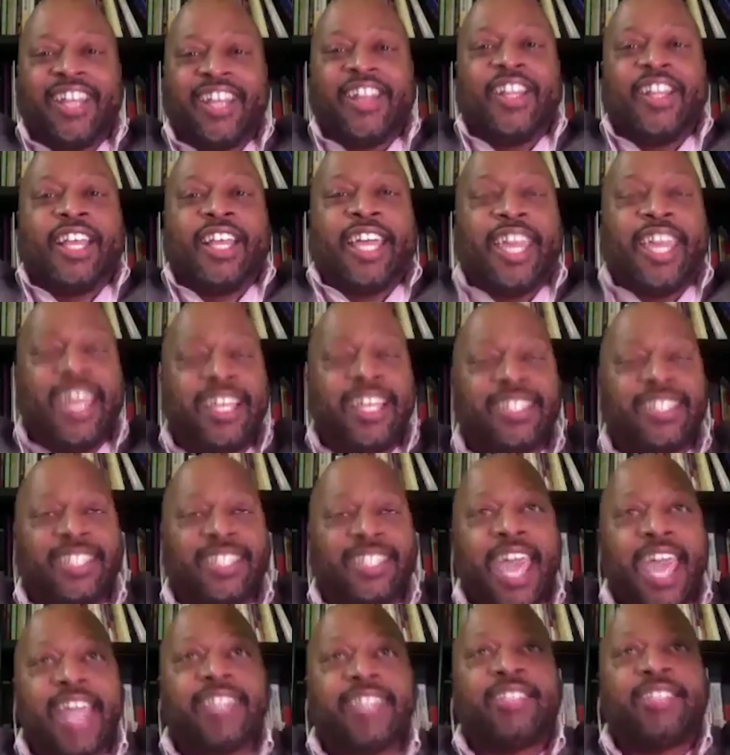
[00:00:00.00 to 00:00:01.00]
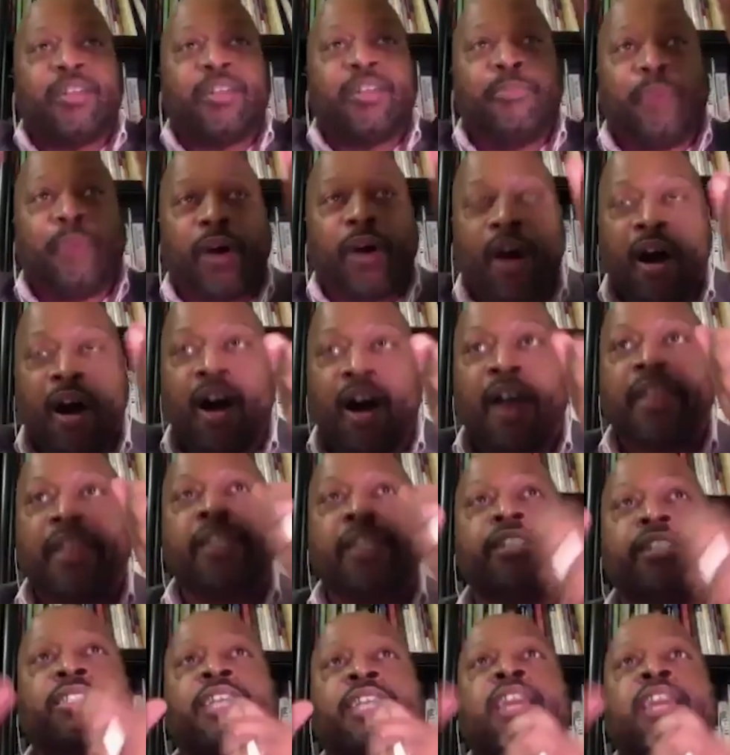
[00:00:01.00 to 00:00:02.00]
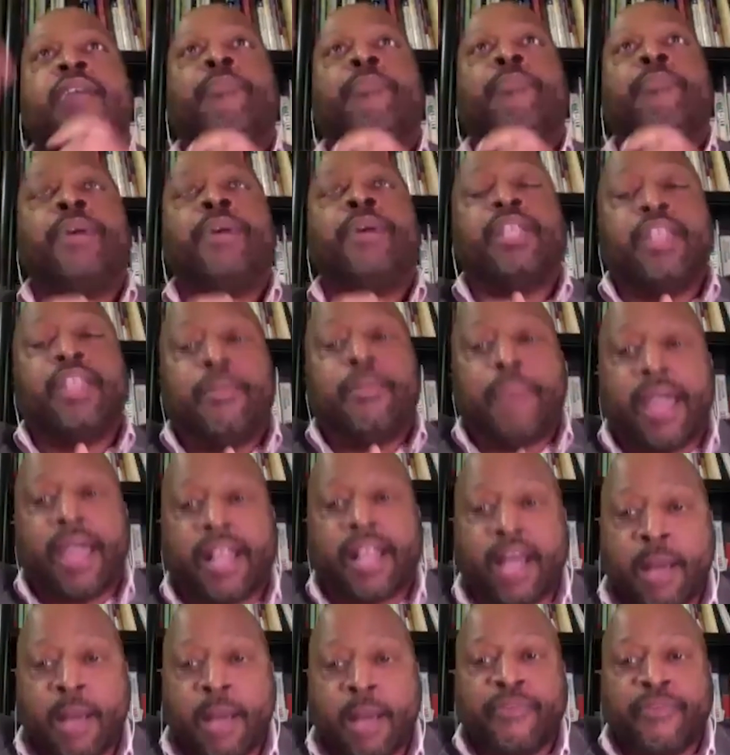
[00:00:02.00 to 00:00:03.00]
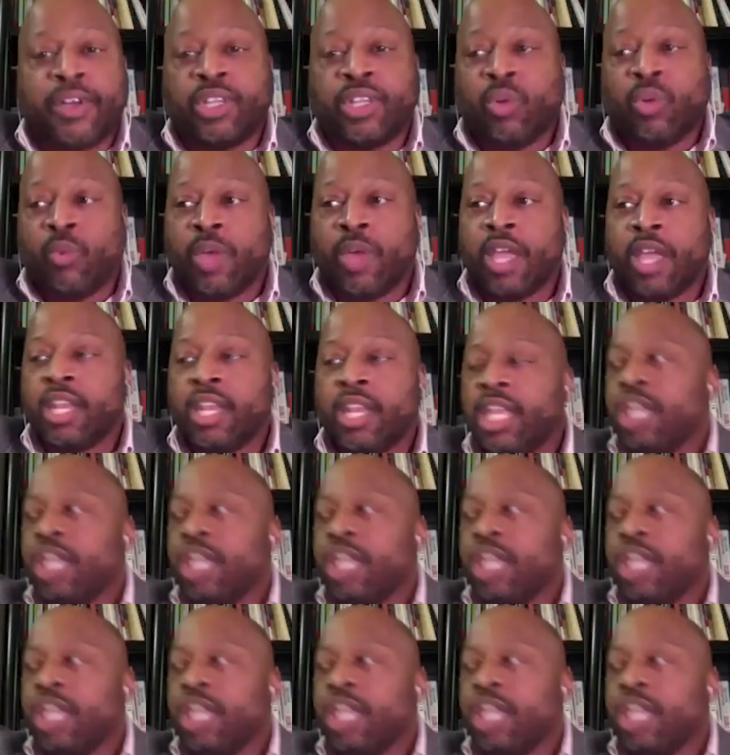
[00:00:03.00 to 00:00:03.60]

He takes the ball, and instead of putting it back up for the win,